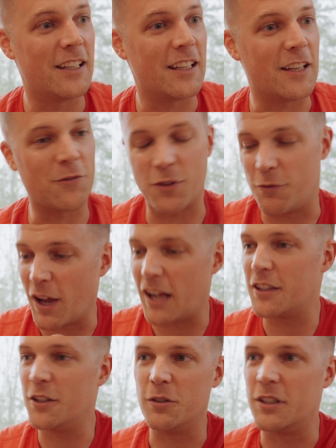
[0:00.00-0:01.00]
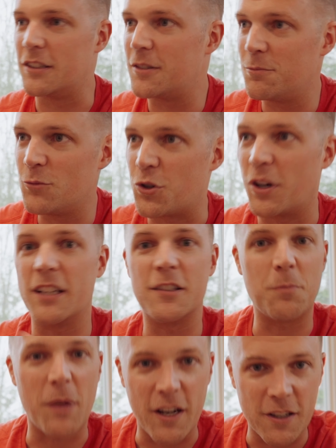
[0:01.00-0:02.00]
If the value is
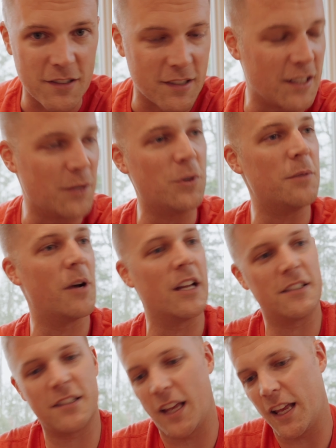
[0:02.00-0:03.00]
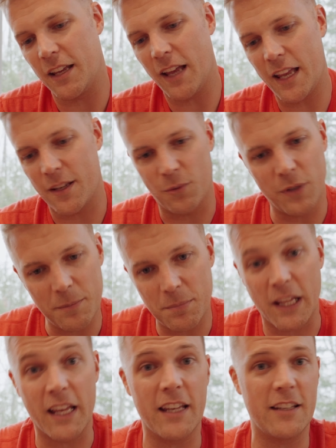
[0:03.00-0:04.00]
transparency, we might say, hey, we
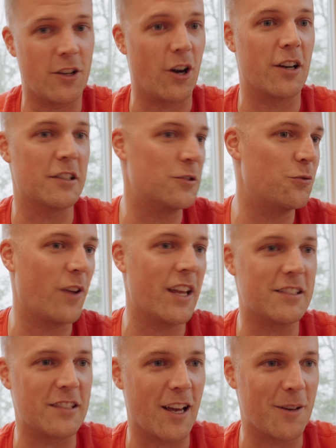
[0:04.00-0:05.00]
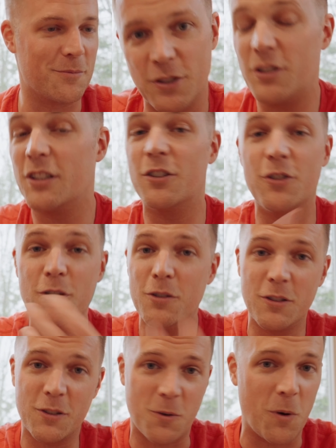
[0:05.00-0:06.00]
play cards face up. You can
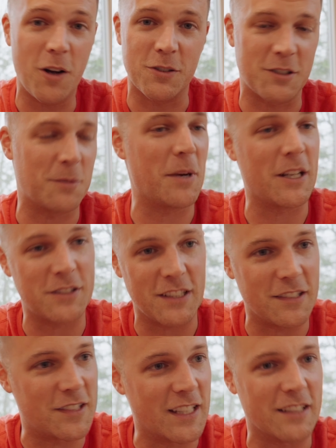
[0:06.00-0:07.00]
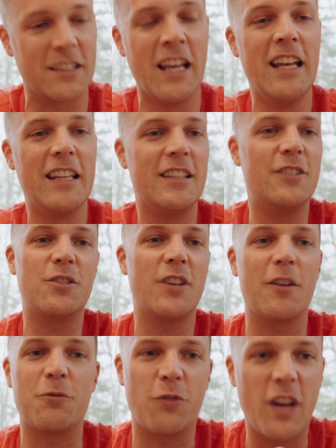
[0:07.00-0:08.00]
Google quotes about these things. These are
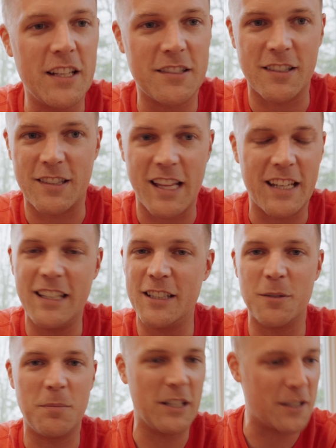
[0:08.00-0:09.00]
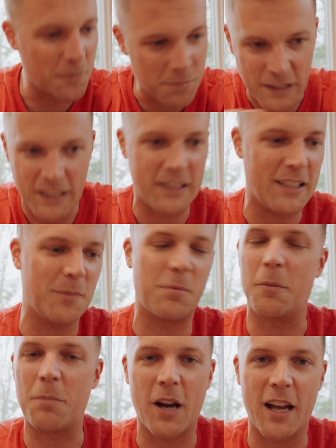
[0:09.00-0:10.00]
not phrases that need to be completely
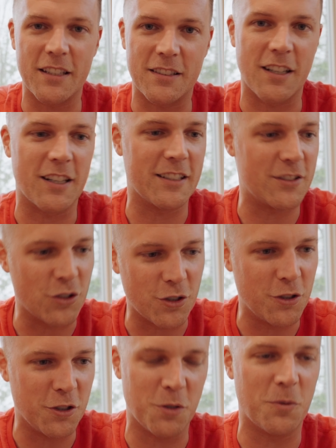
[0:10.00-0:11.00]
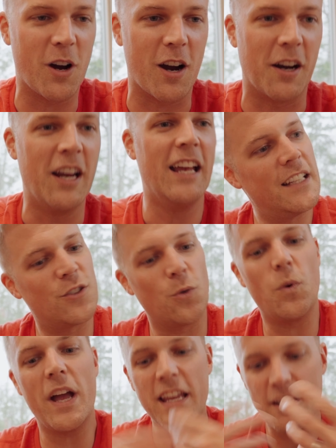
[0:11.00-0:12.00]
proprietary to who you are. It's a
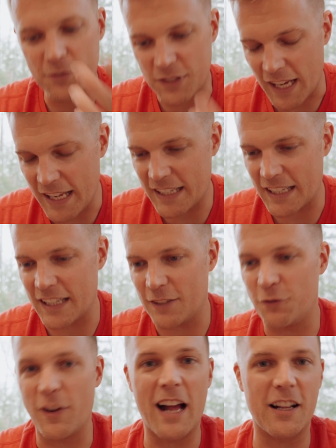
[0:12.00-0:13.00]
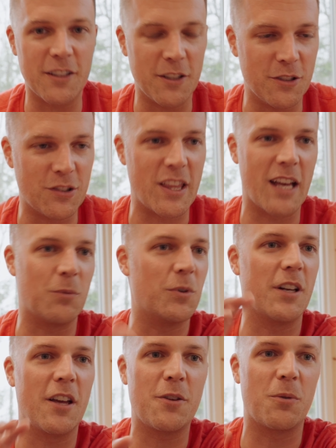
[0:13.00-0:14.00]
way of taking values that
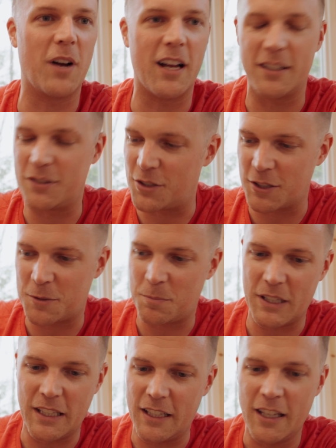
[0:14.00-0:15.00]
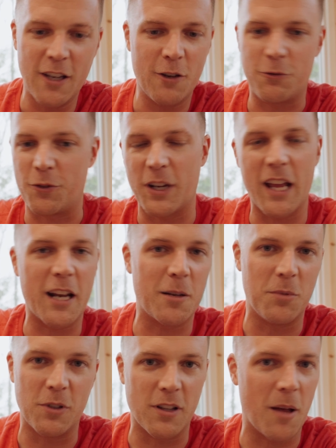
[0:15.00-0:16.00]
would otherwise just be
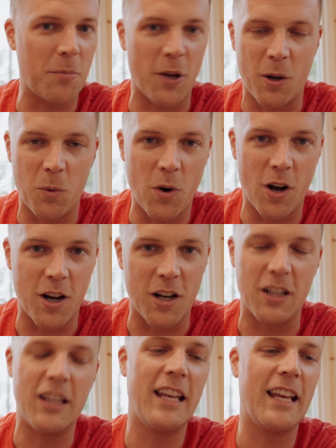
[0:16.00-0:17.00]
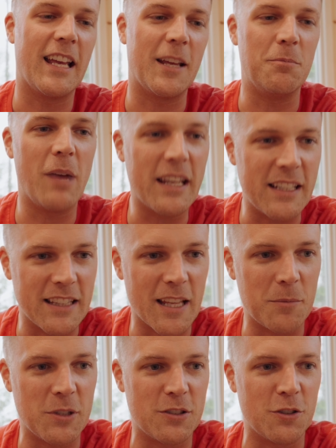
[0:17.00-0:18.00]
forgettable up on a wall and making
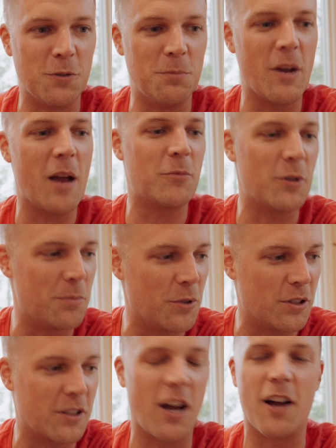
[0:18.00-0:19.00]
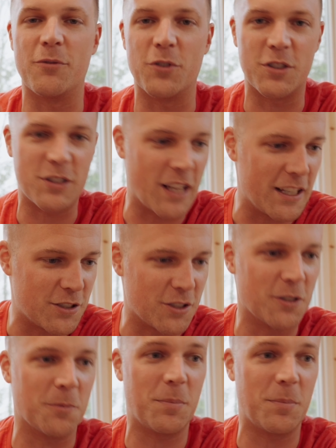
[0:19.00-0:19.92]
them into memorable conversational